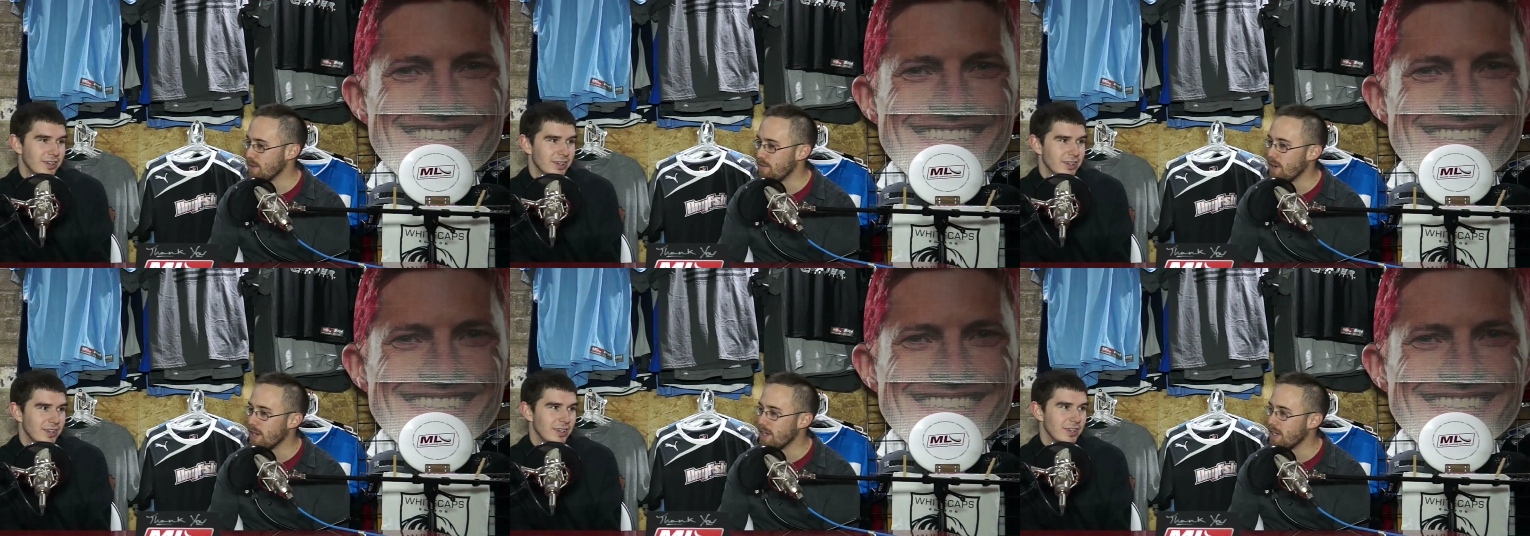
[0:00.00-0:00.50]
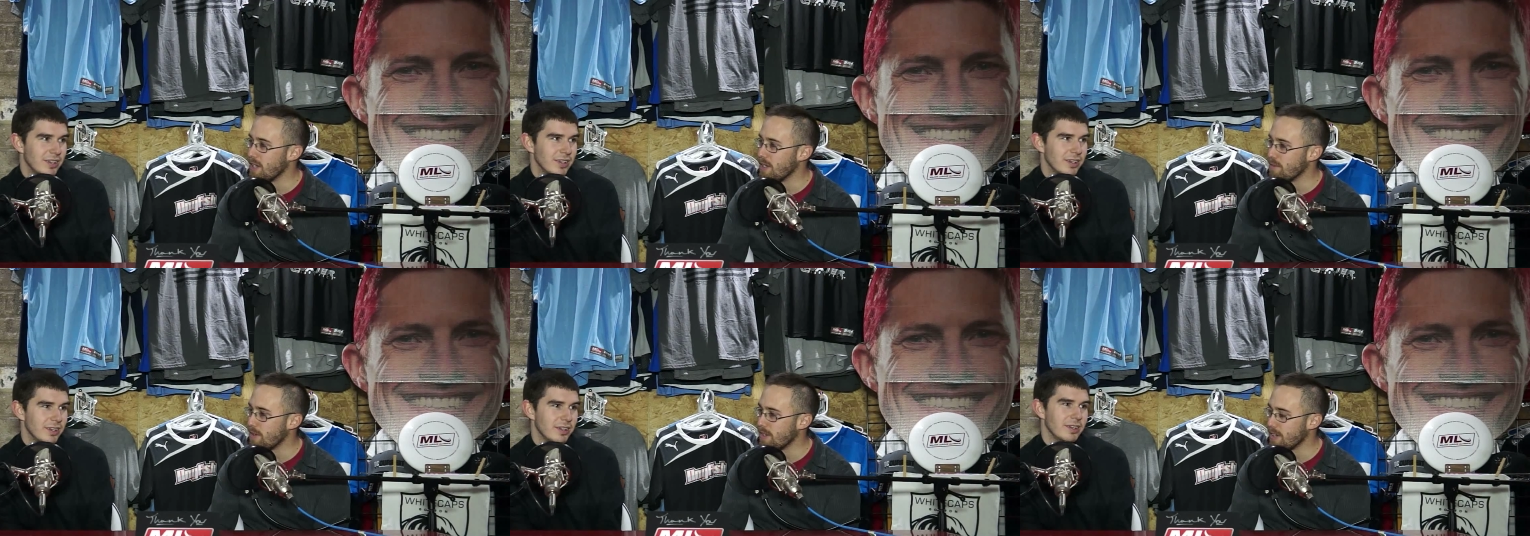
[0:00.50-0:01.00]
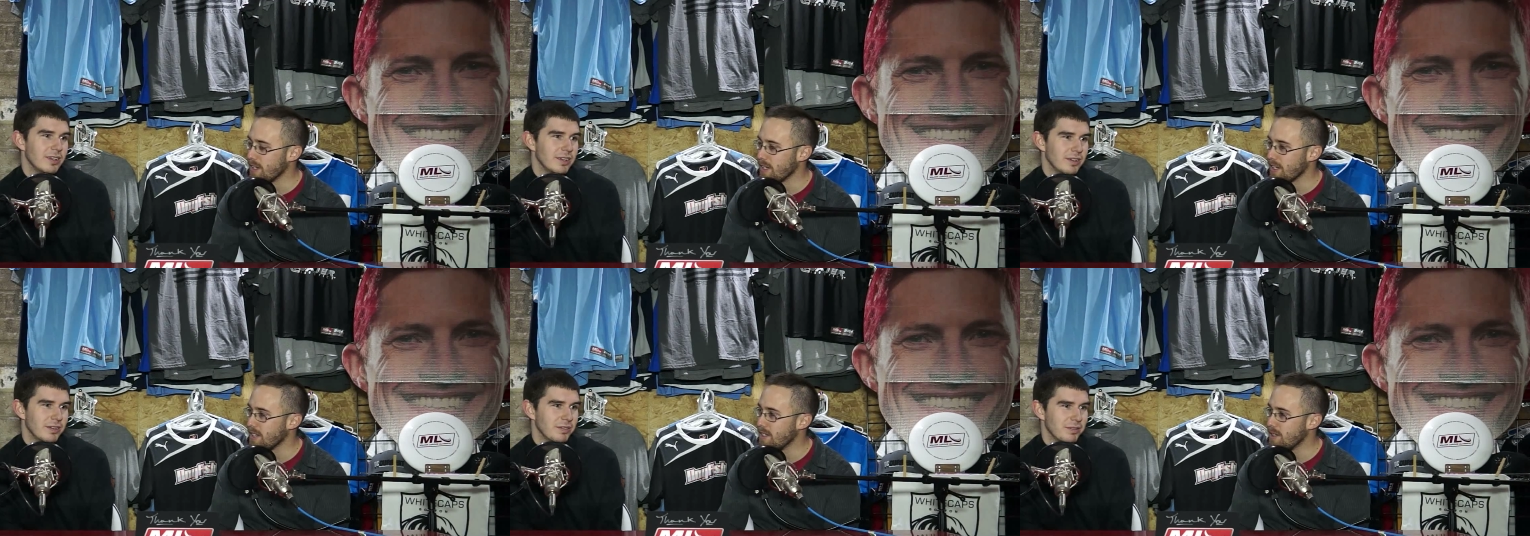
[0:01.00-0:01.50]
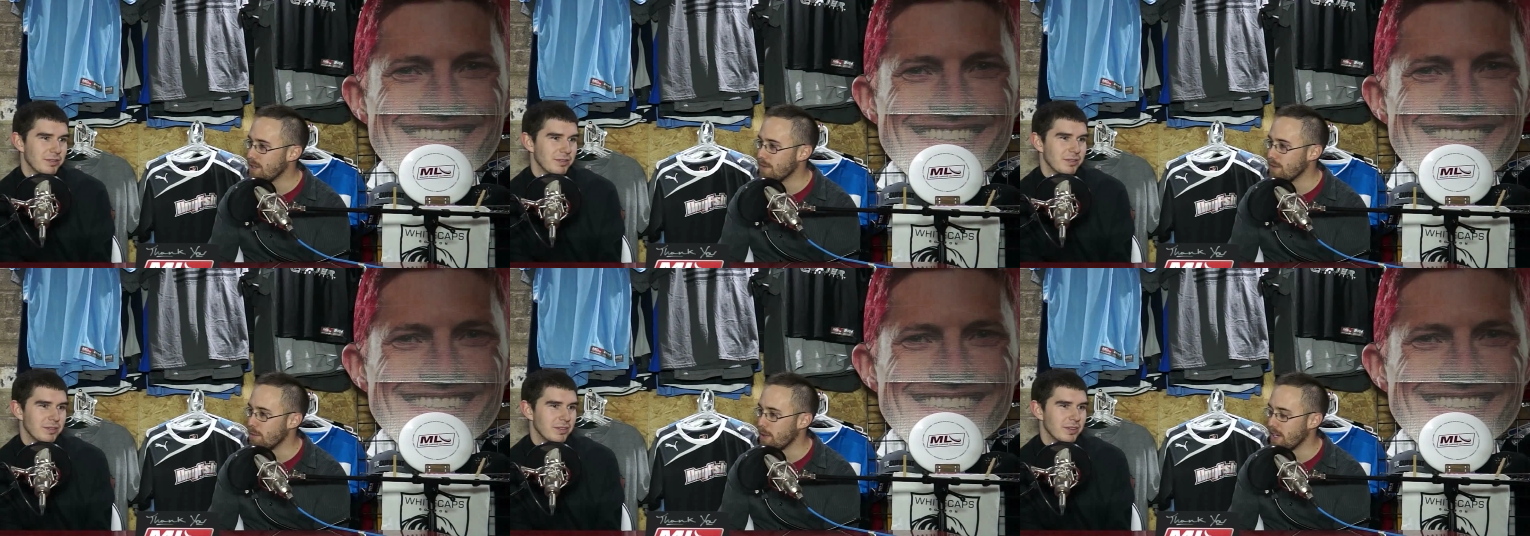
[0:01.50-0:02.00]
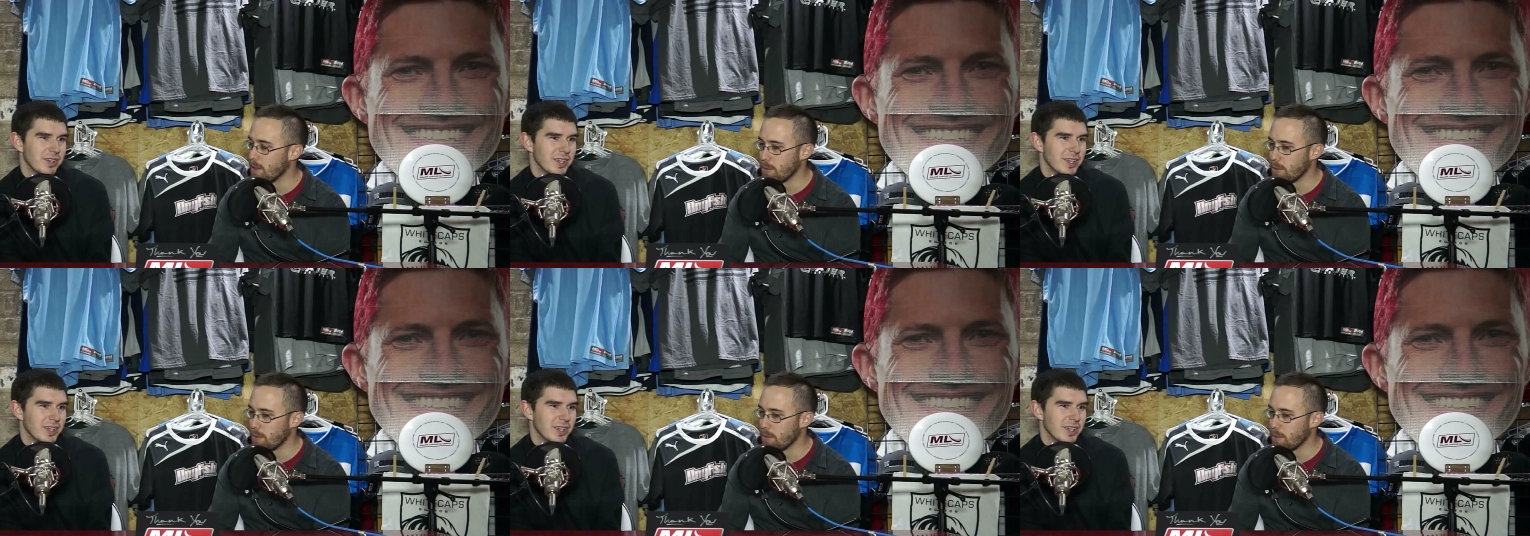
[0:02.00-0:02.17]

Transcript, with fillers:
Speaker 1: fun thing over at Penn.